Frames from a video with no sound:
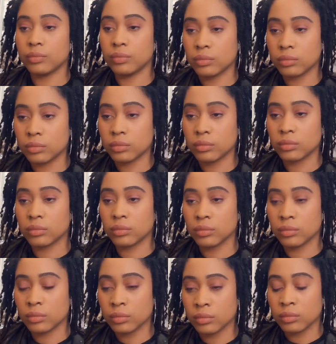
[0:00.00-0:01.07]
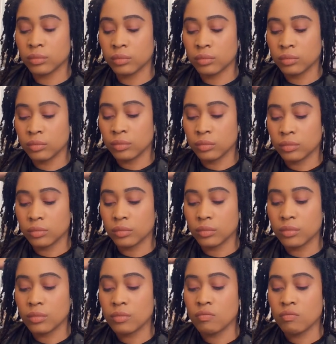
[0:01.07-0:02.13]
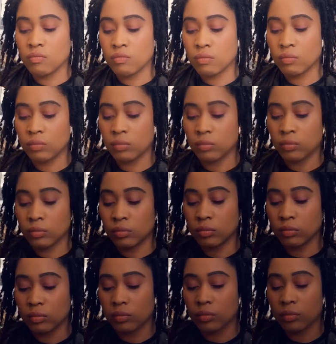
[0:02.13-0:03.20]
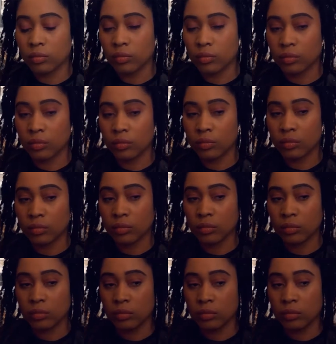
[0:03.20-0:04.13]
No words are spoken by the person on screen.